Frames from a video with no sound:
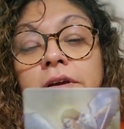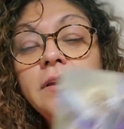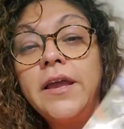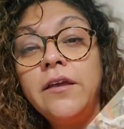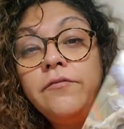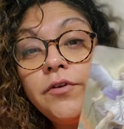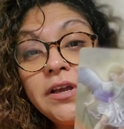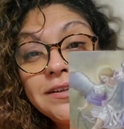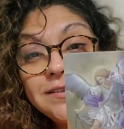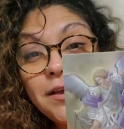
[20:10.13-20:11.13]
Can't
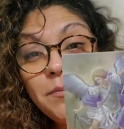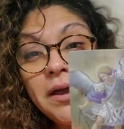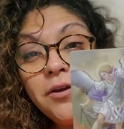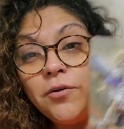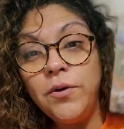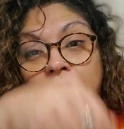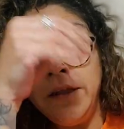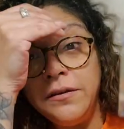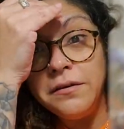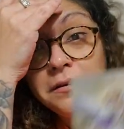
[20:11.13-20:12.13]
forget St. Michael,
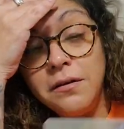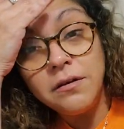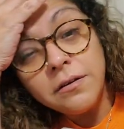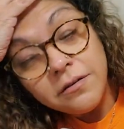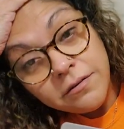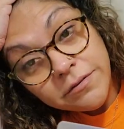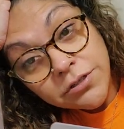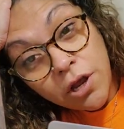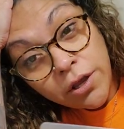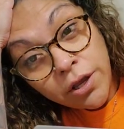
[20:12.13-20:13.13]
right? Was
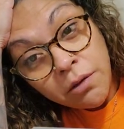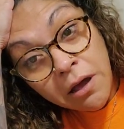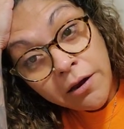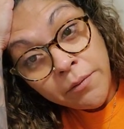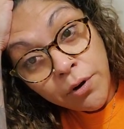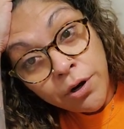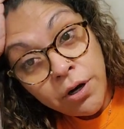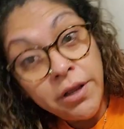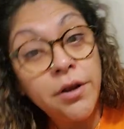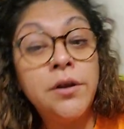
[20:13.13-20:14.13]
talking about him
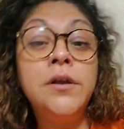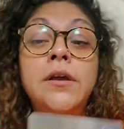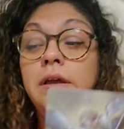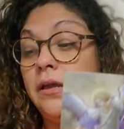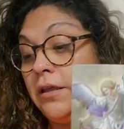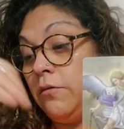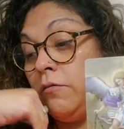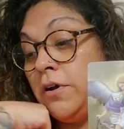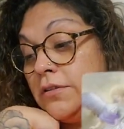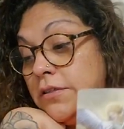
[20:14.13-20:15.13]
earlier, and he
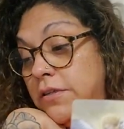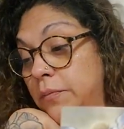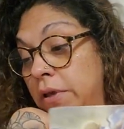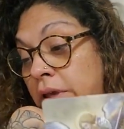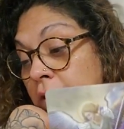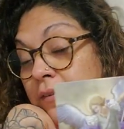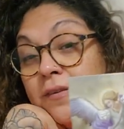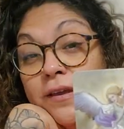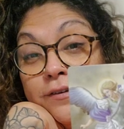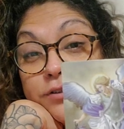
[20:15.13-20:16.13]
wants to be
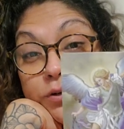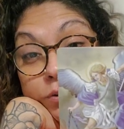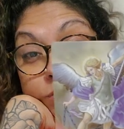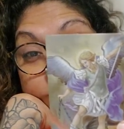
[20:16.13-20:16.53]
seen too.